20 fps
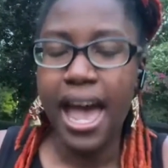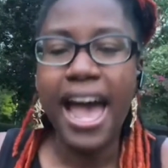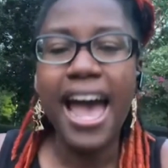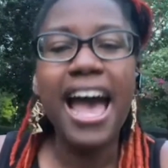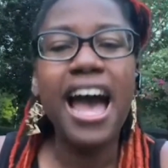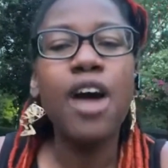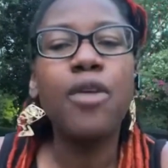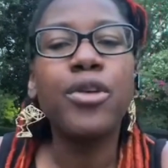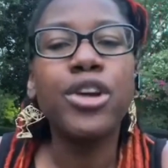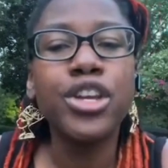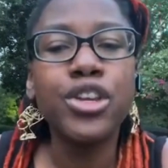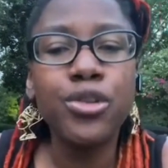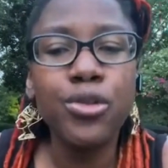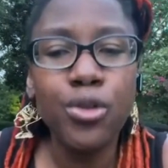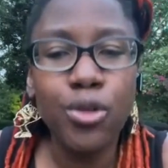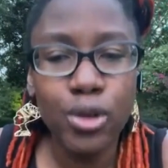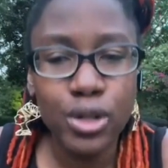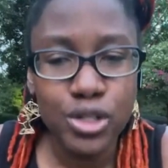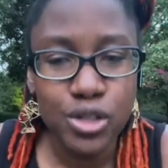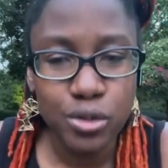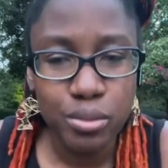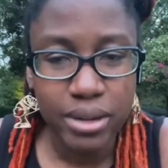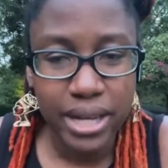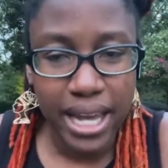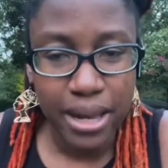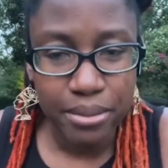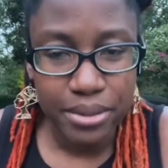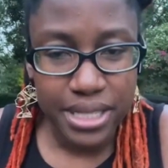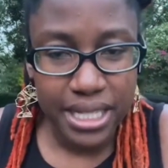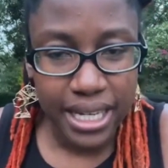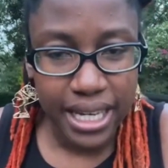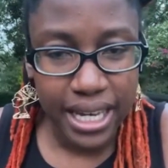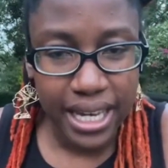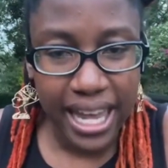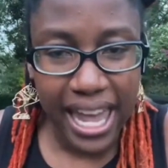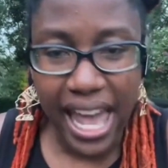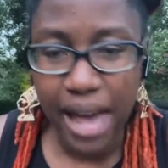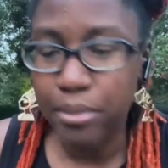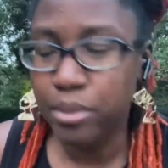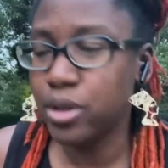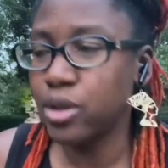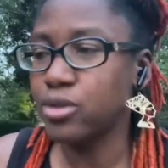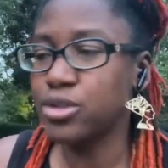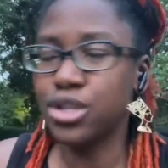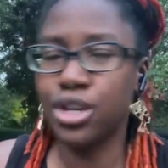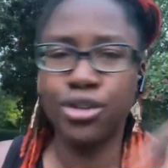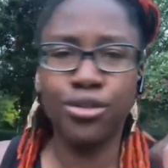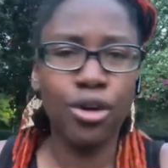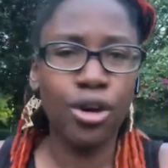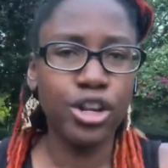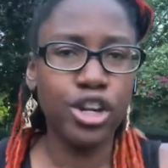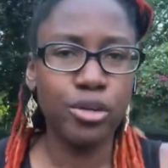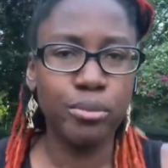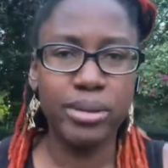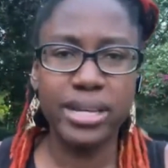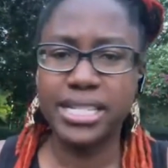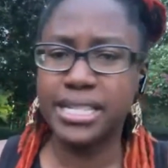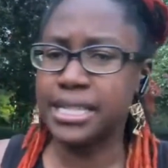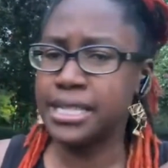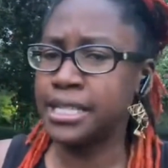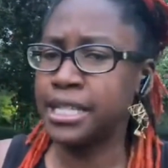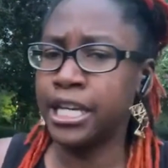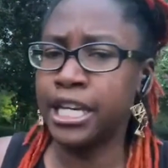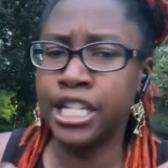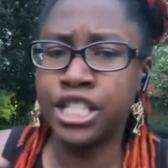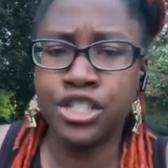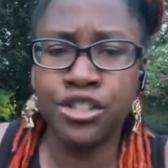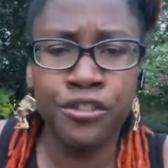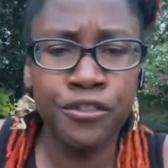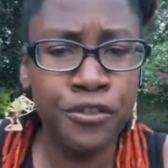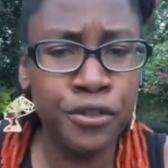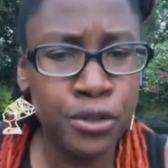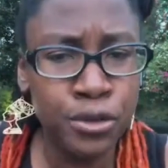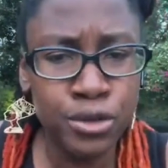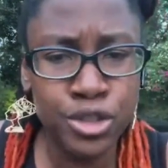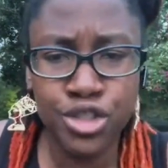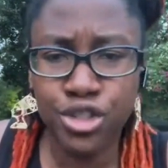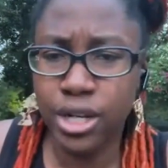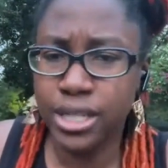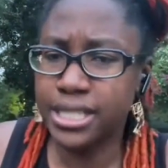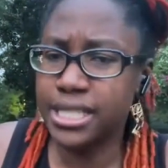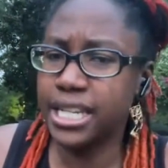How are you going to be able to get capital to grow your business, to get your food truck,